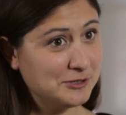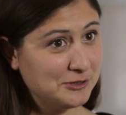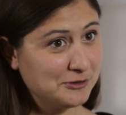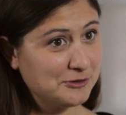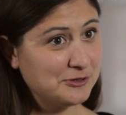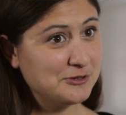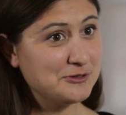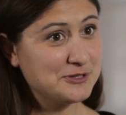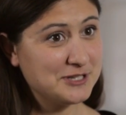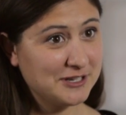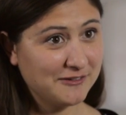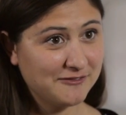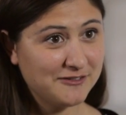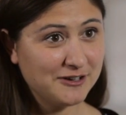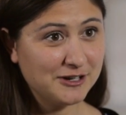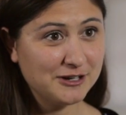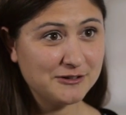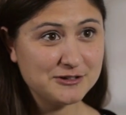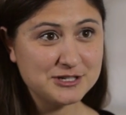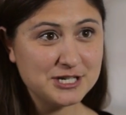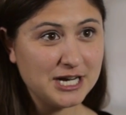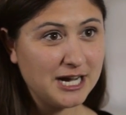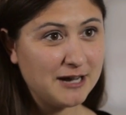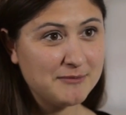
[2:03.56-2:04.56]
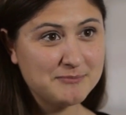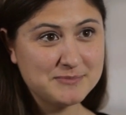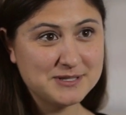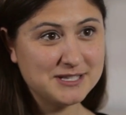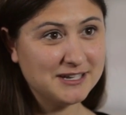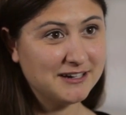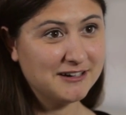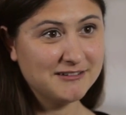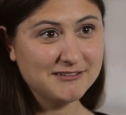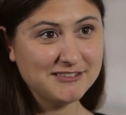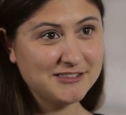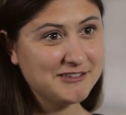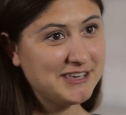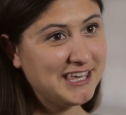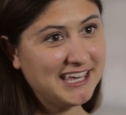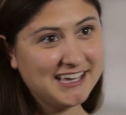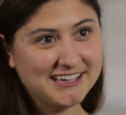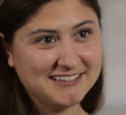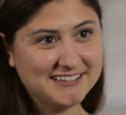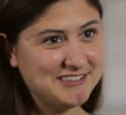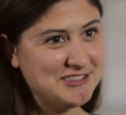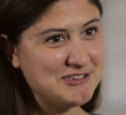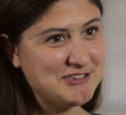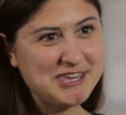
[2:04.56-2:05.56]
when you're using Photoshop. So you
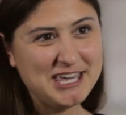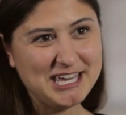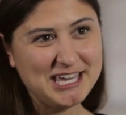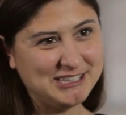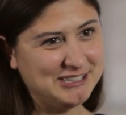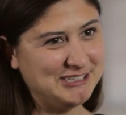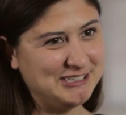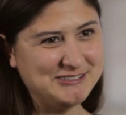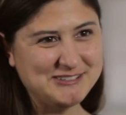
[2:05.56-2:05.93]
can't